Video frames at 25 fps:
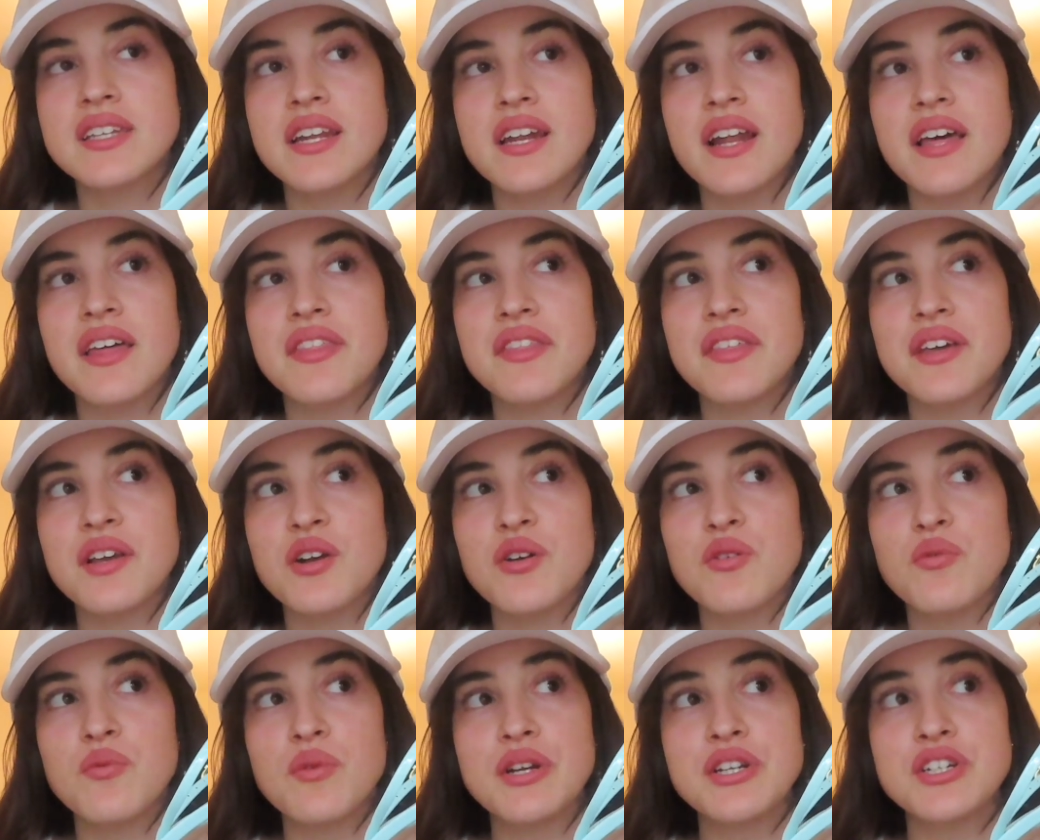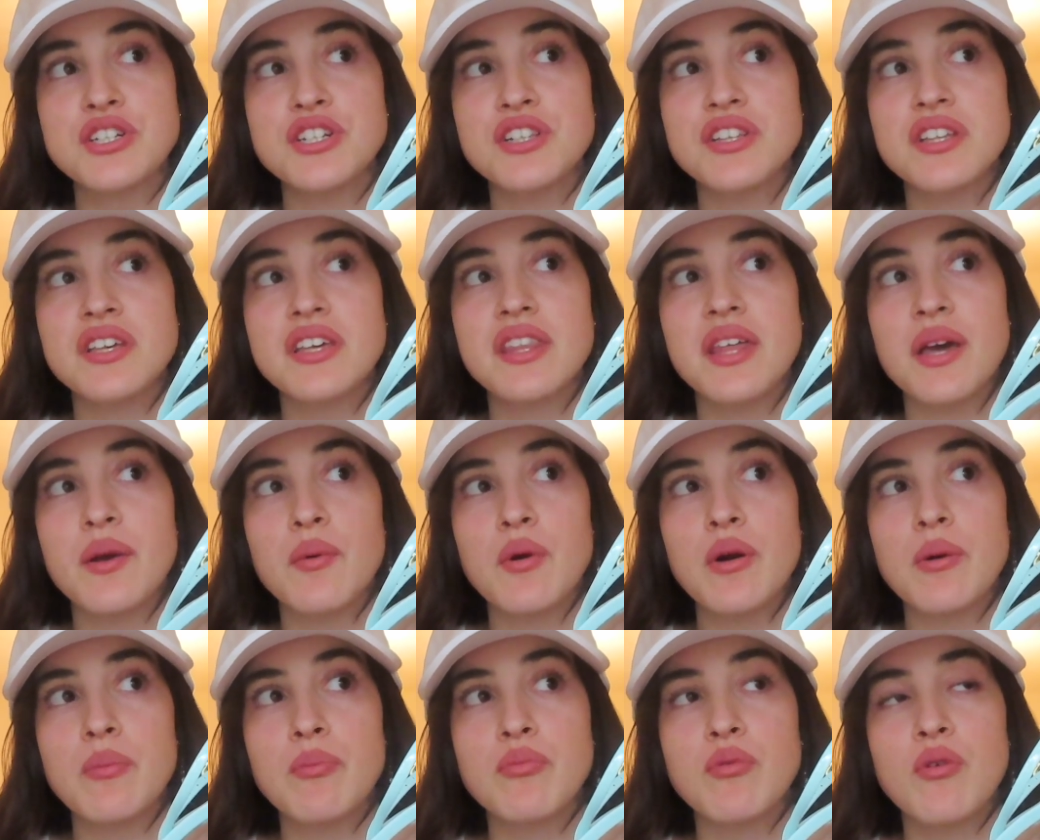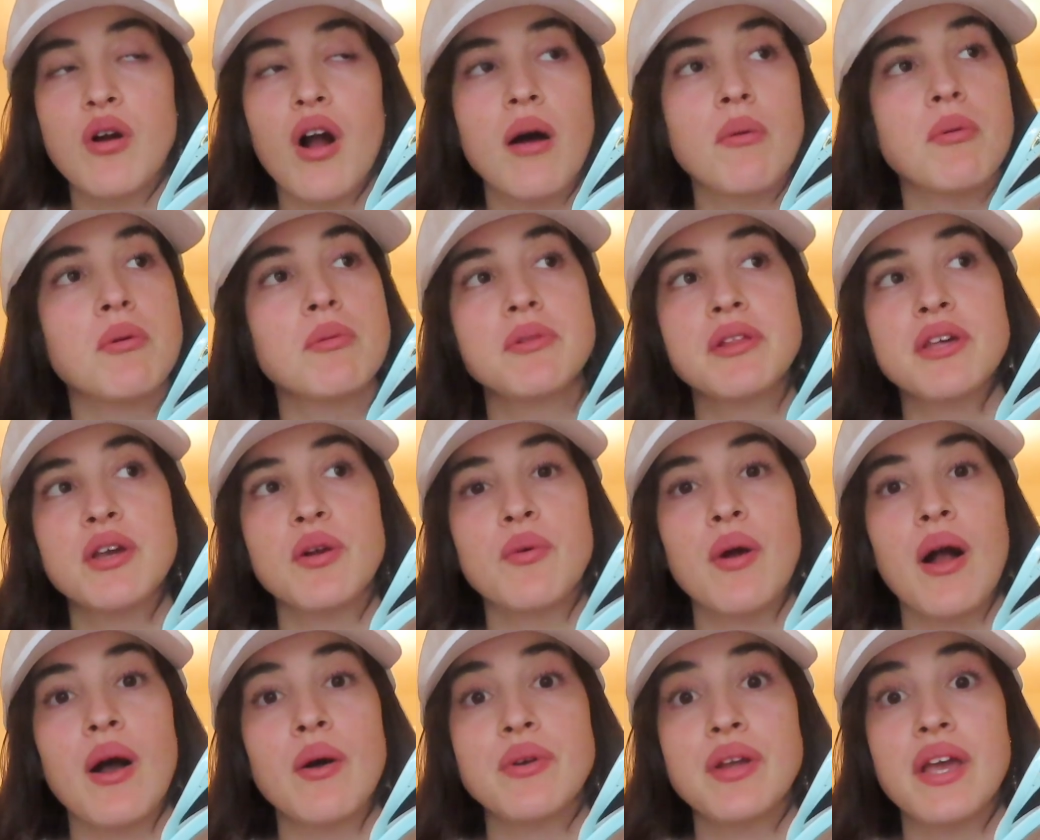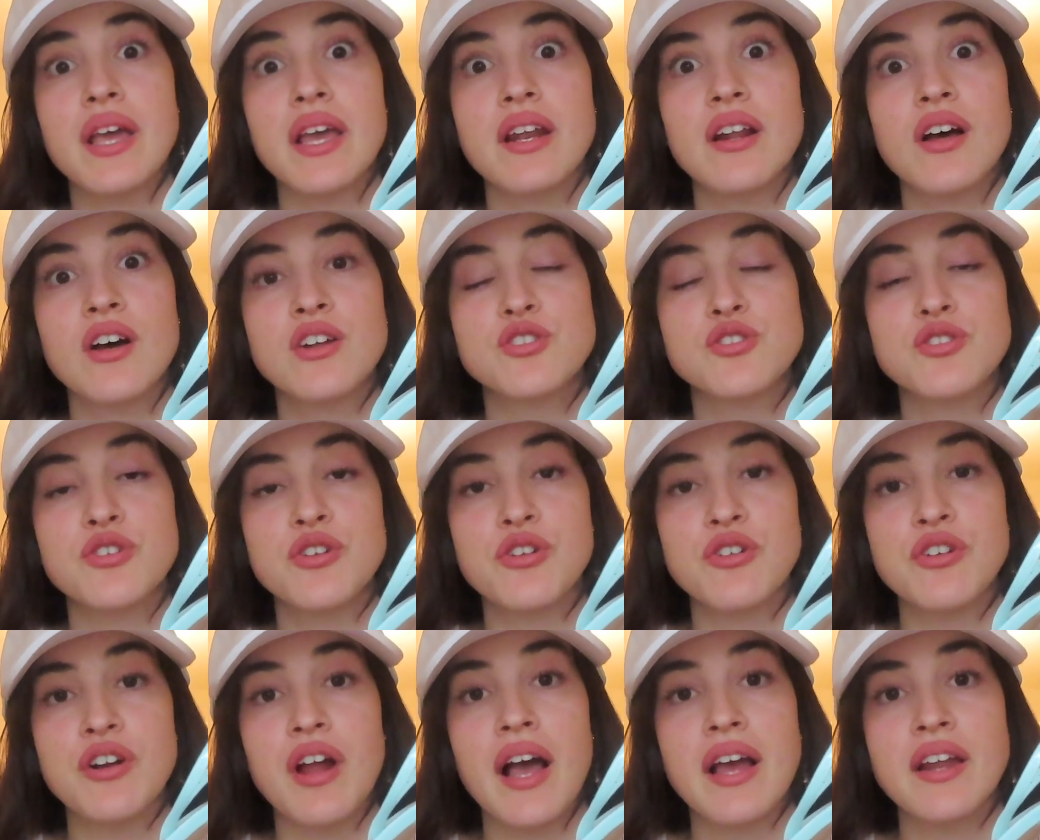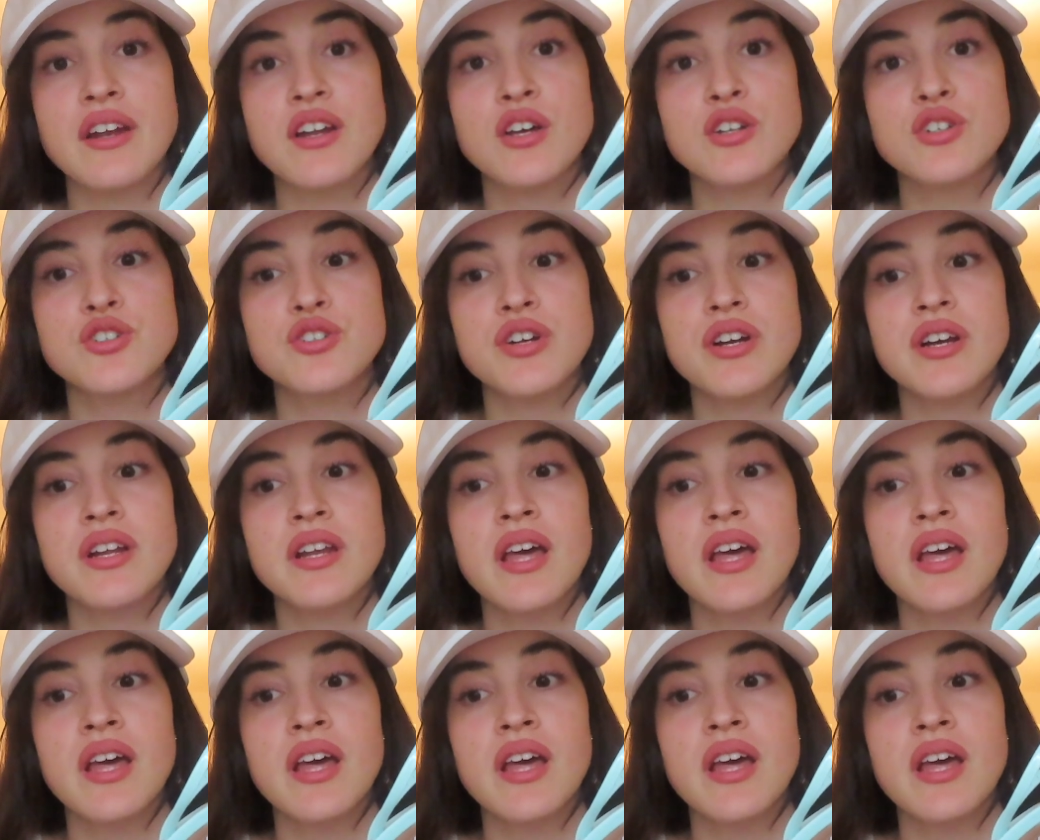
and I think originally they were probably around 800 or 900.